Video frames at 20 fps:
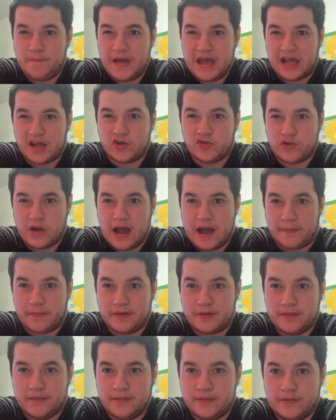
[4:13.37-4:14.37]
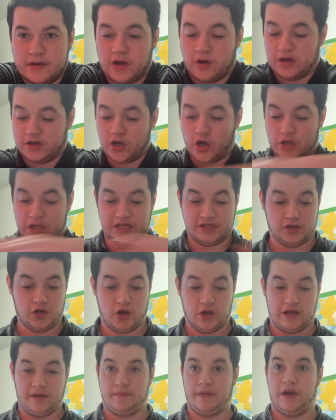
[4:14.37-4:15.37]
bit crap. Now, I've got this
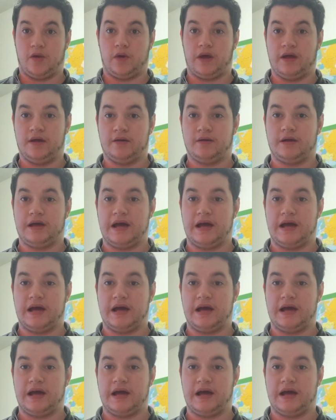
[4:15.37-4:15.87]
all in, by the way,